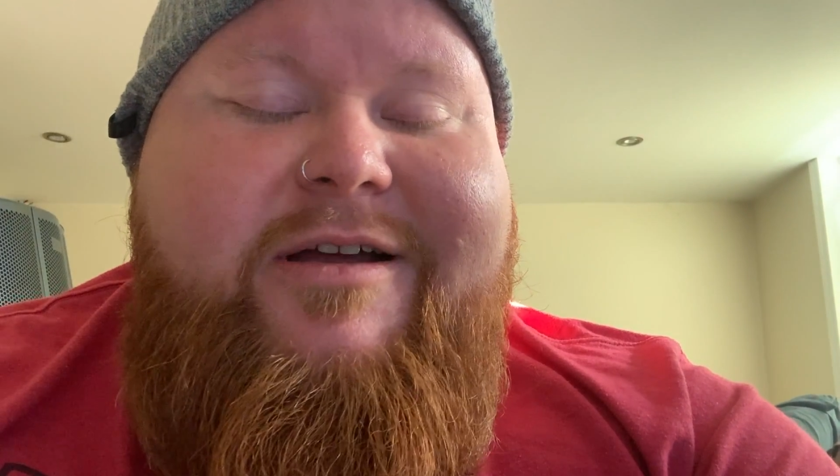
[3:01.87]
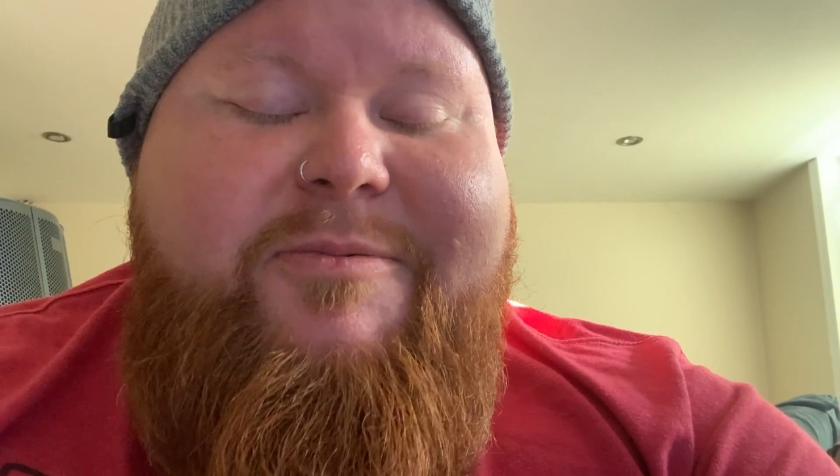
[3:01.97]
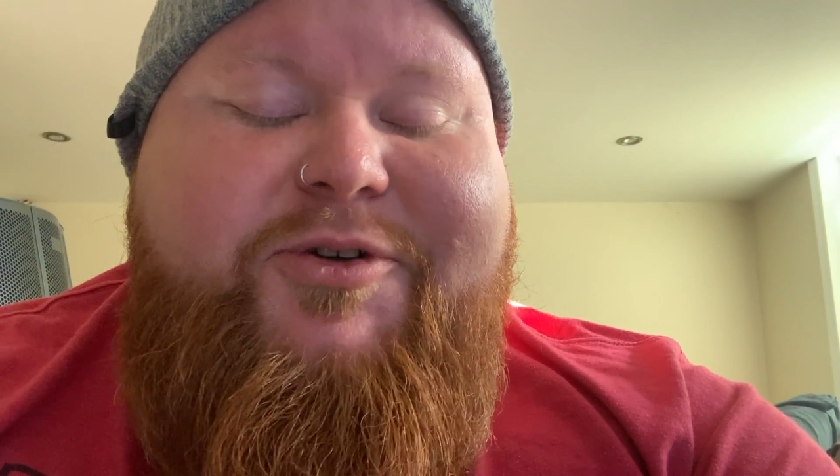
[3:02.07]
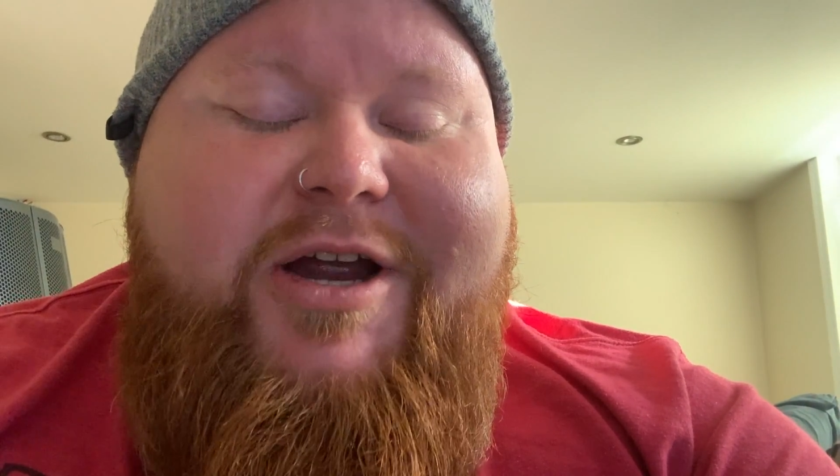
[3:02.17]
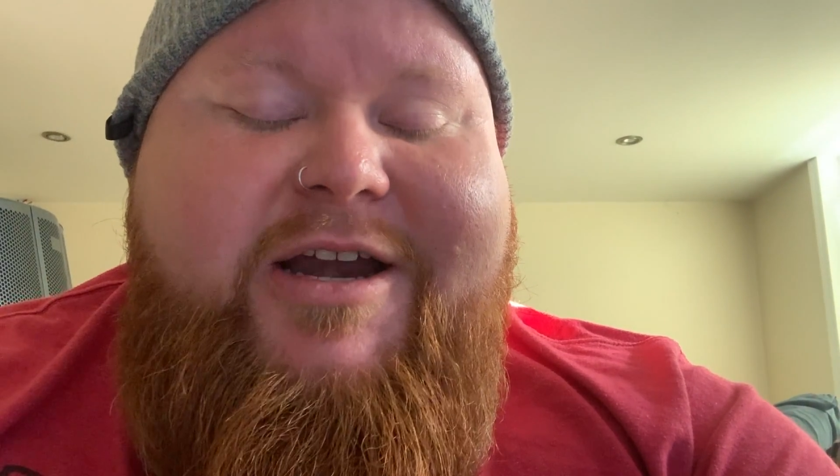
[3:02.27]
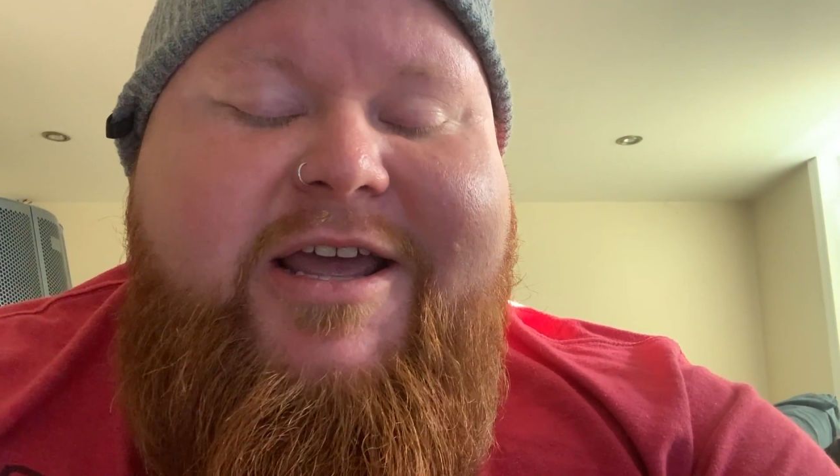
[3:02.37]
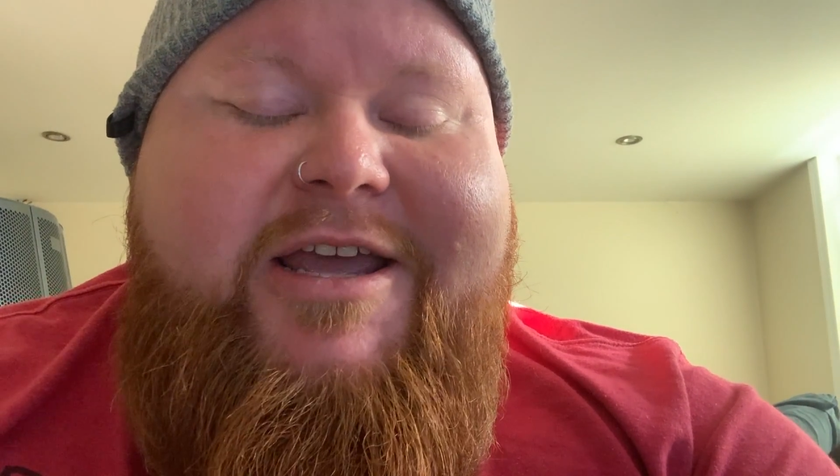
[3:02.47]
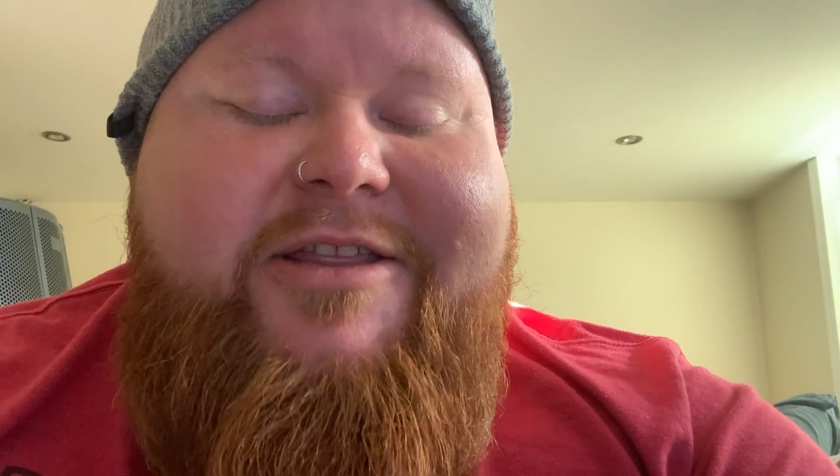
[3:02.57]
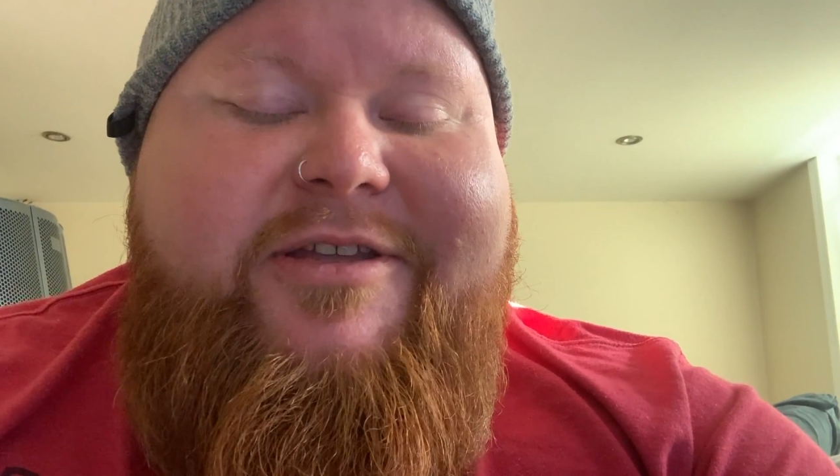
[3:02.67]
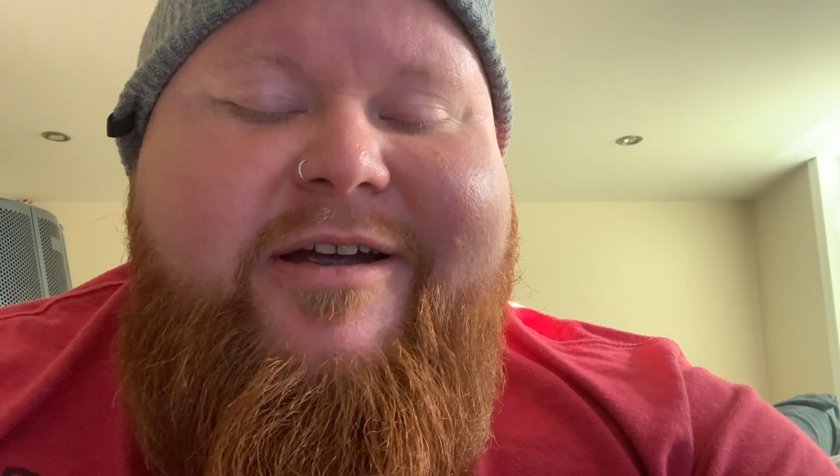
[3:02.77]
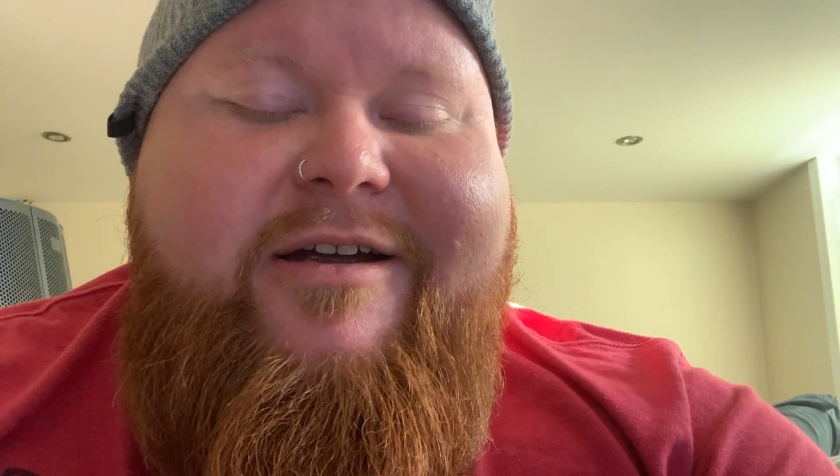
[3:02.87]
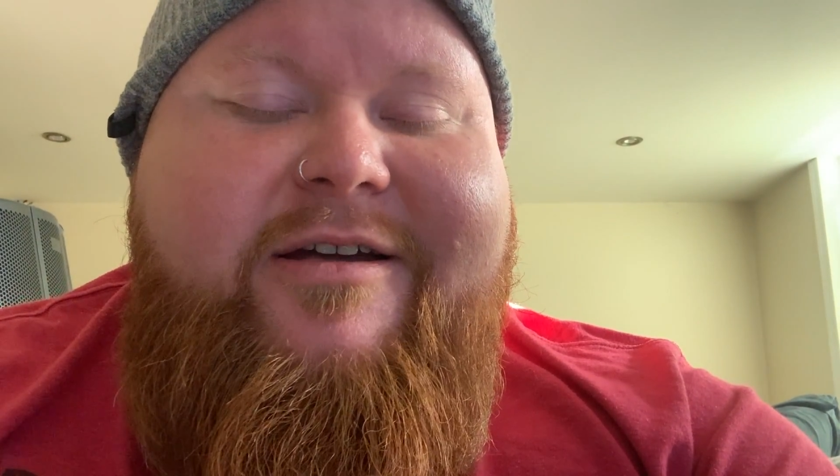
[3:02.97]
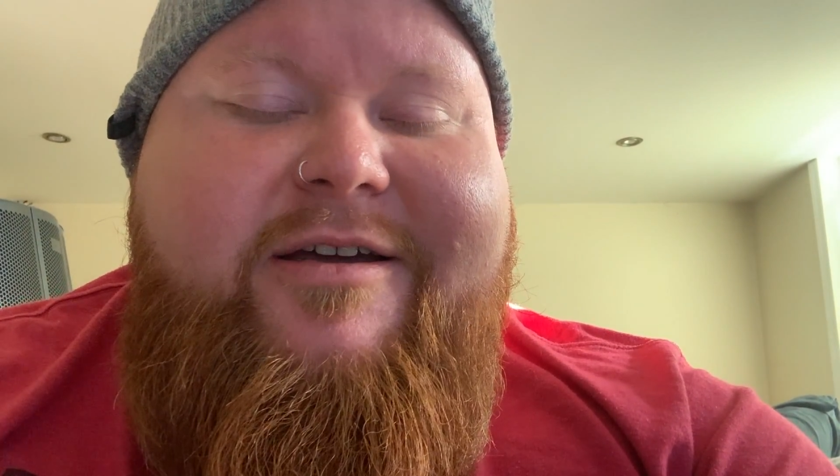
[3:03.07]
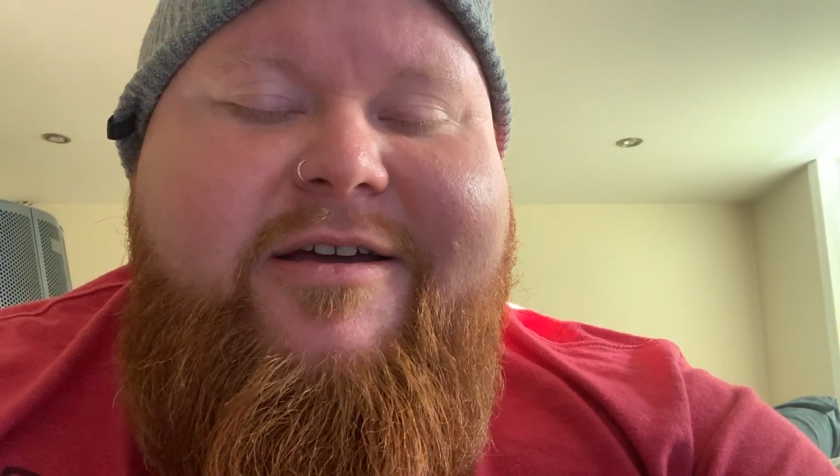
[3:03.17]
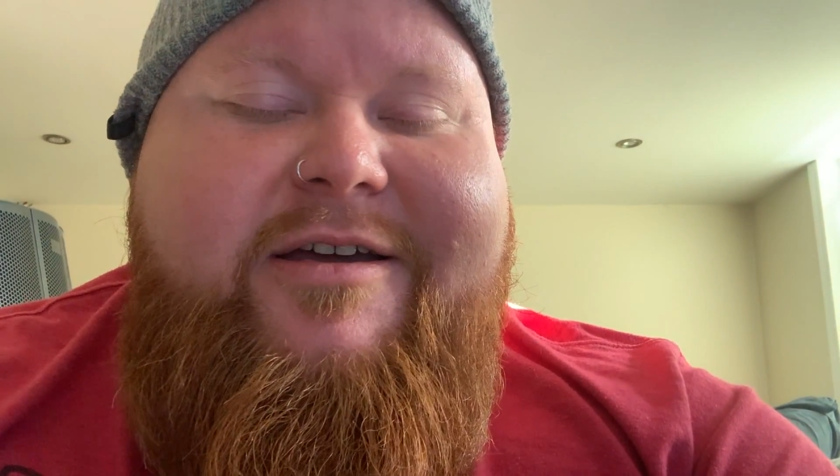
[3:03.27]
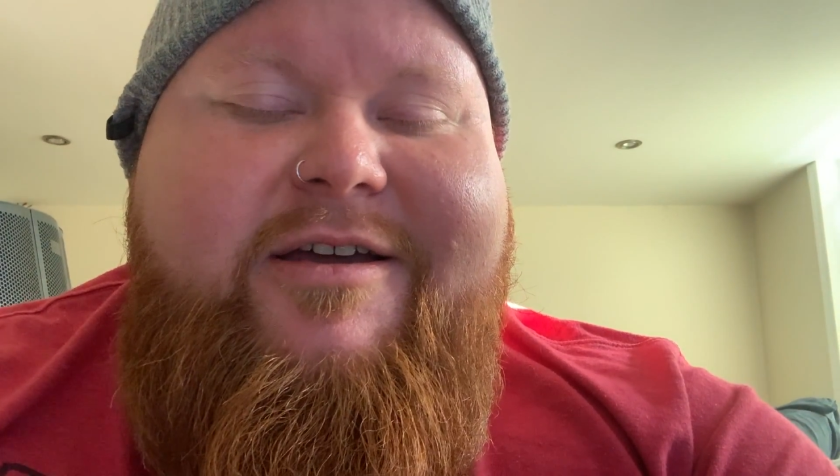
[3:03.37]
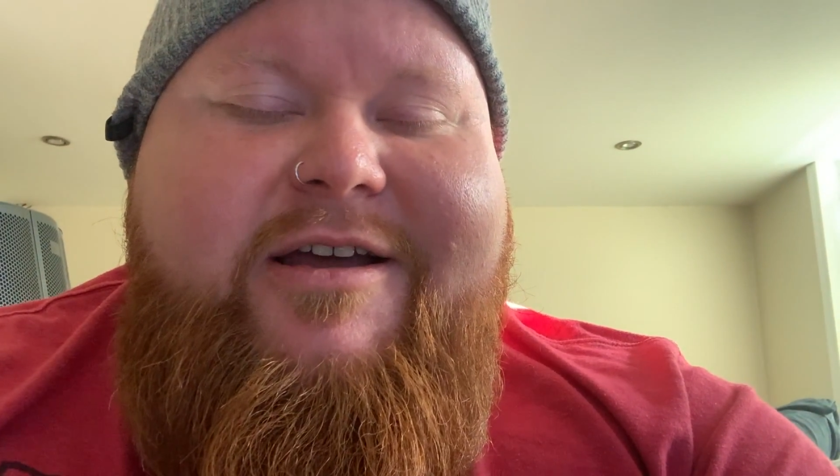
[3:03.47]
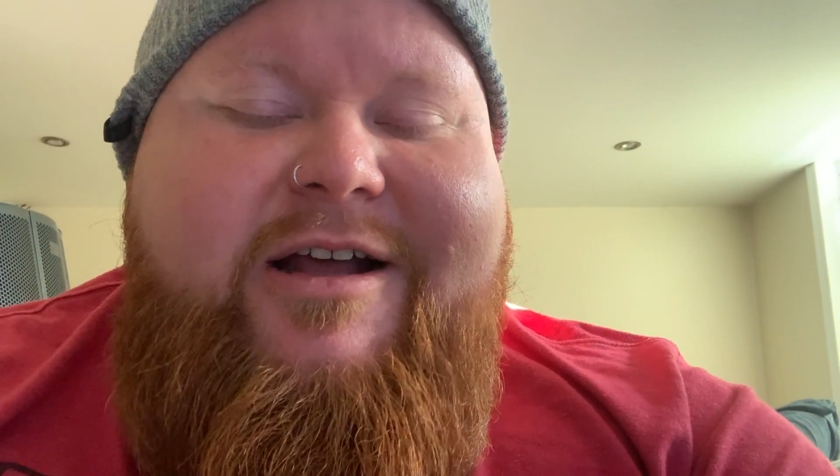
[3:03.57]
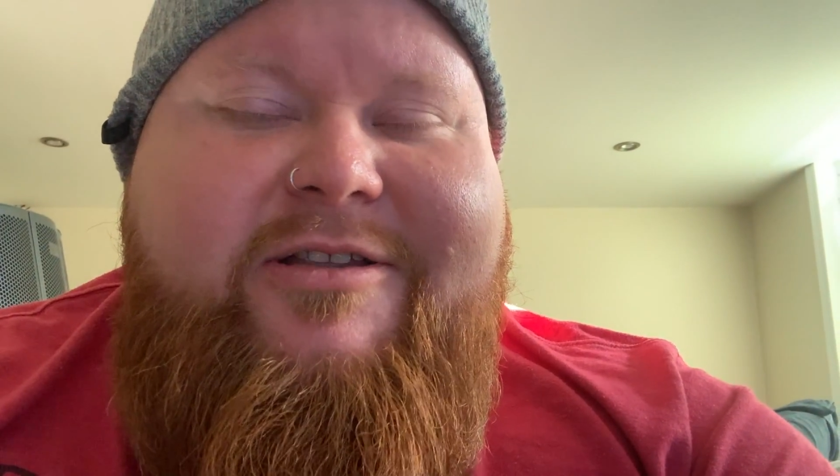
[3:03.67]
I'm trying to hang in there. I'll